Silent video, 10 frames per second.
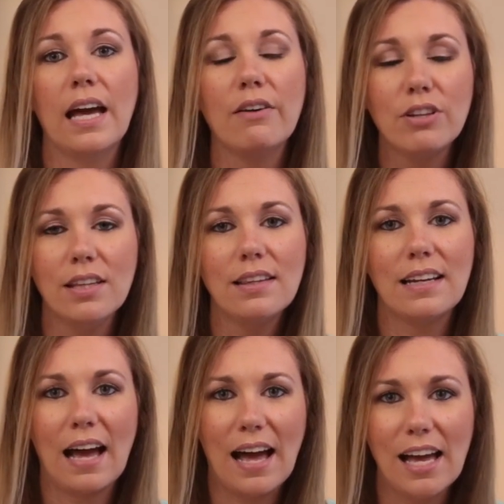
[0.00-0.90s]
Everything
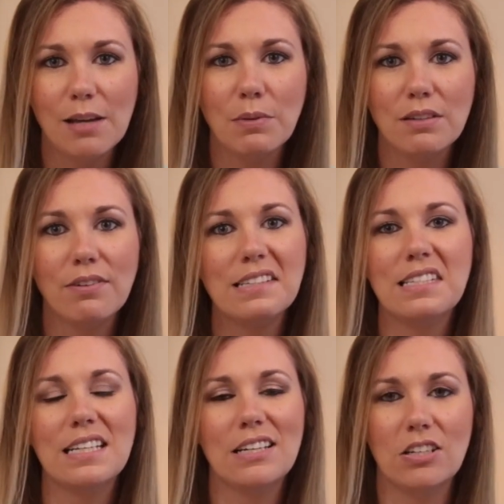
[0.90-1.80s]
that I'm
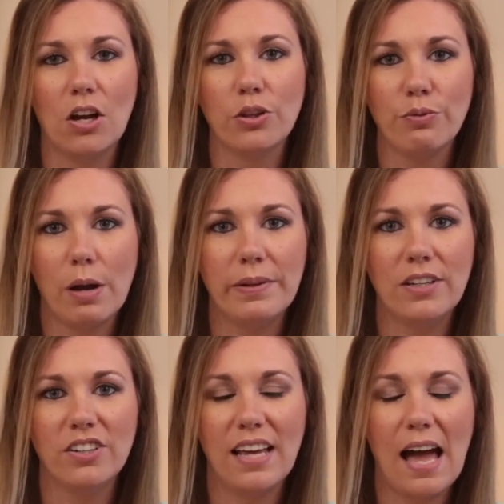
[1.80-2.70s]
investing in on the
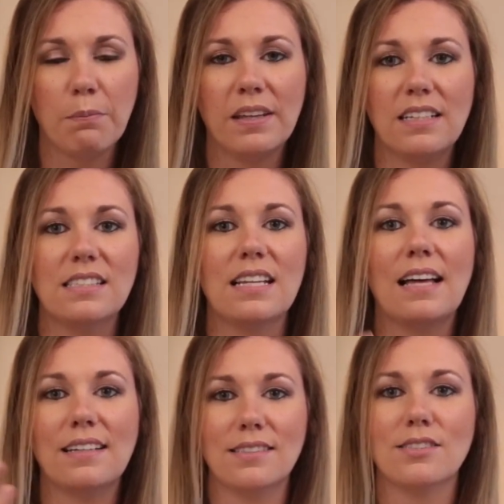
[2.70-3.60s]
Robinhood app, that is
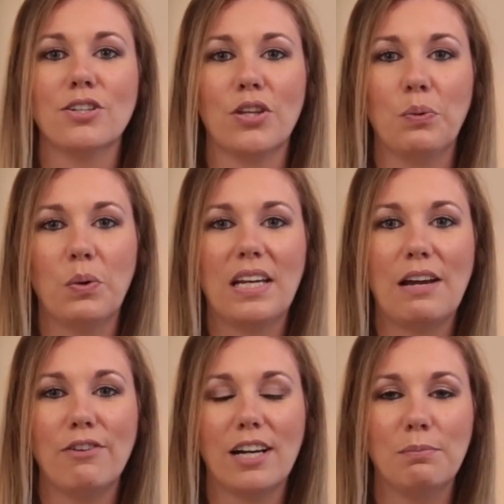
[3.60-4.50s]
not necessarily what
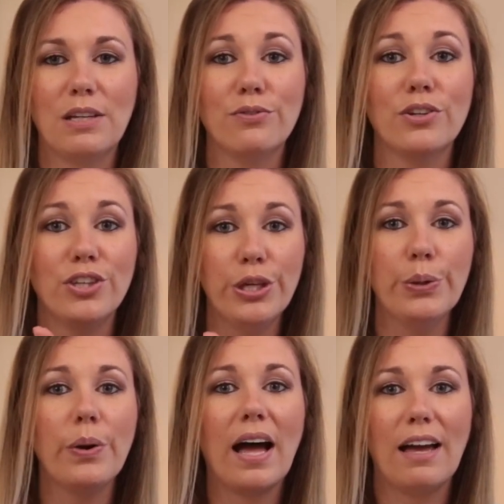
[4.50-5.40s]
I recommend for
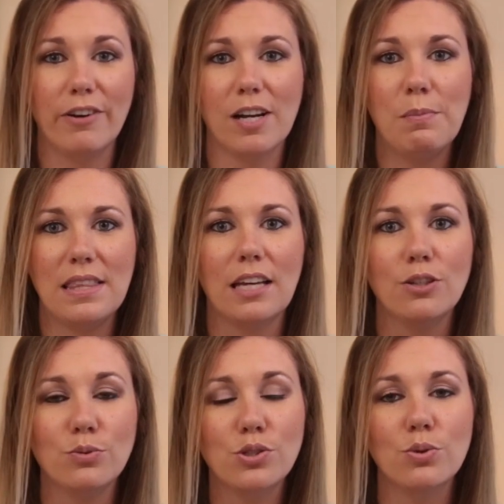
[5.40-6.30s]
you. I recommend that
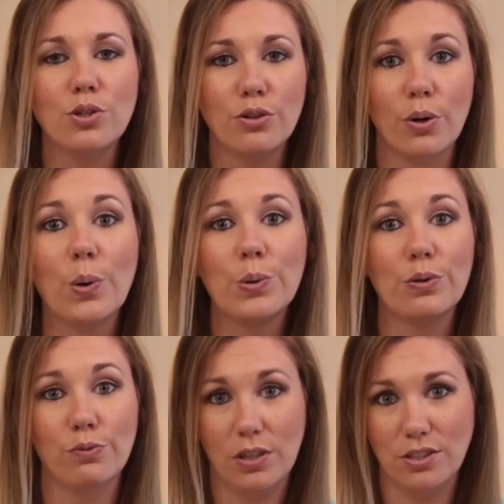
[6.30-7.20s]
you do your
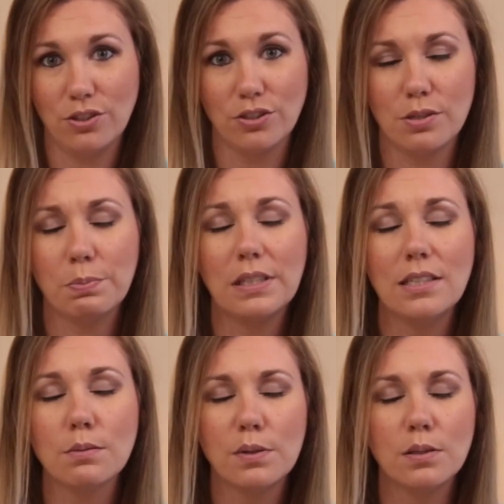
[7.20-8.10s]
own research.
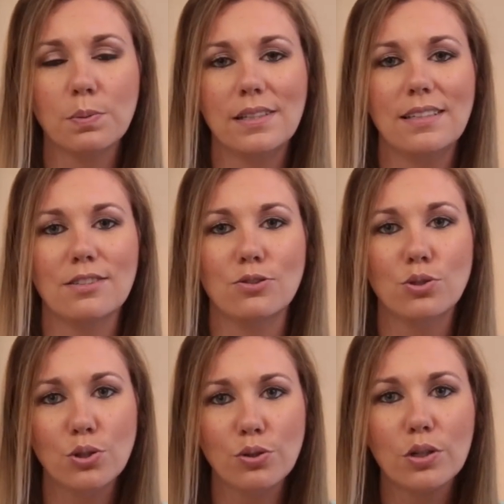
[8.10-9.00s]
Please, please, please
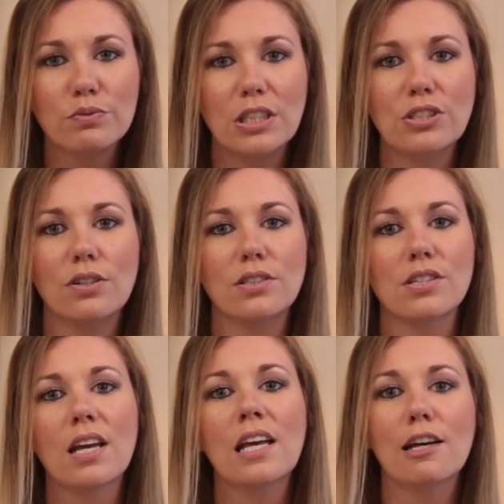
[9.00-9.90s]
do your own
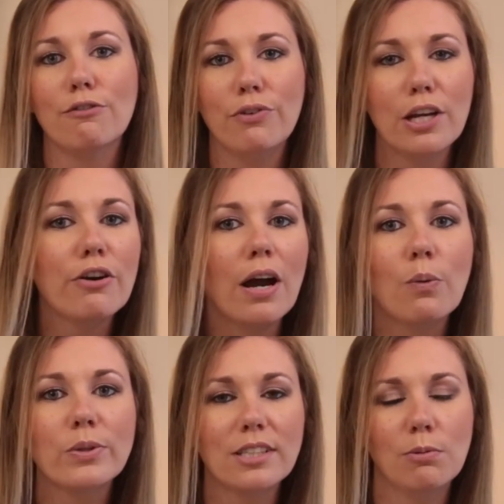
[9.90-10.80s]
research figure
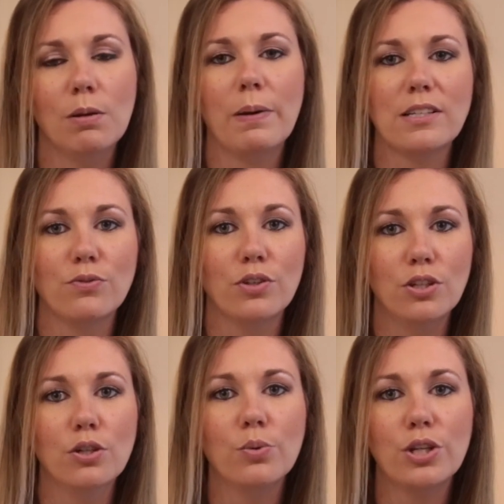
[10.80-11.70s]
out what's going to be best for
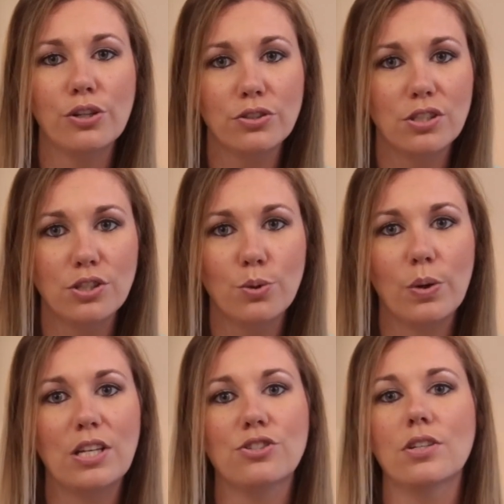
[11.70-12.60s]
you, your
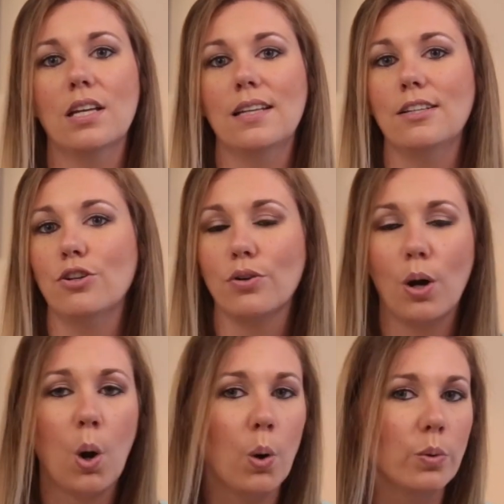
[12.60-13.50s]
situation, your
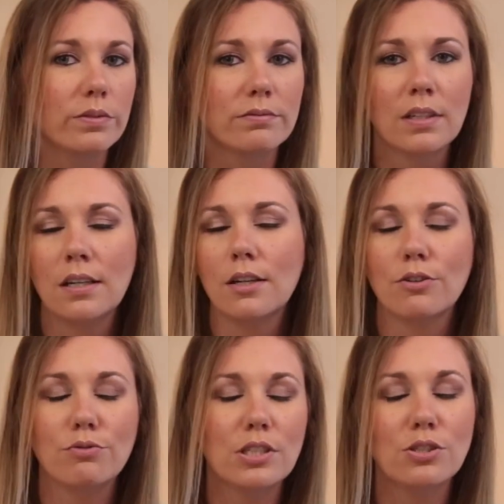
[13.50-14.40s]
own
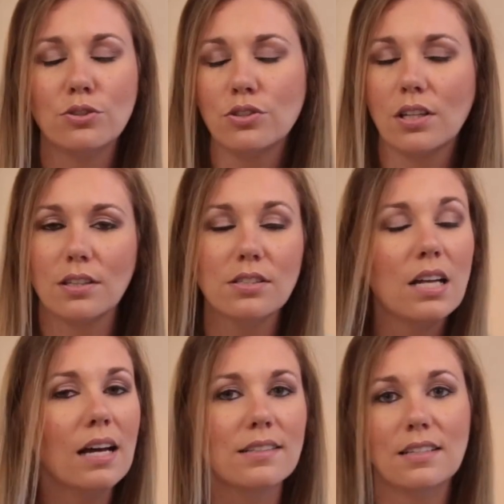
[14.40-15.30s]
research on the
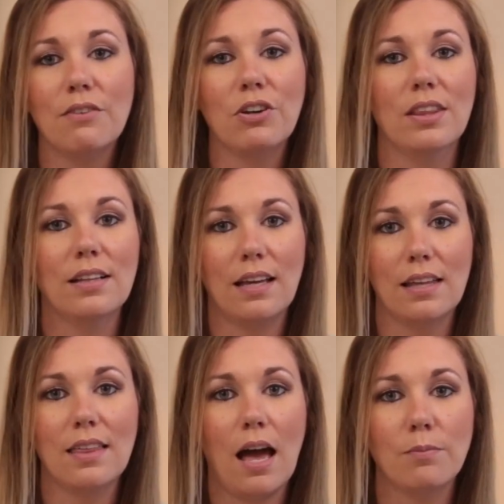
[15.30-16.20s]
stocks and everything
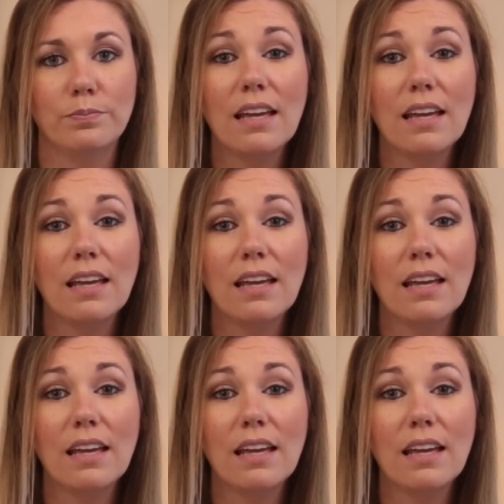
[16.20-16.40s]
like that.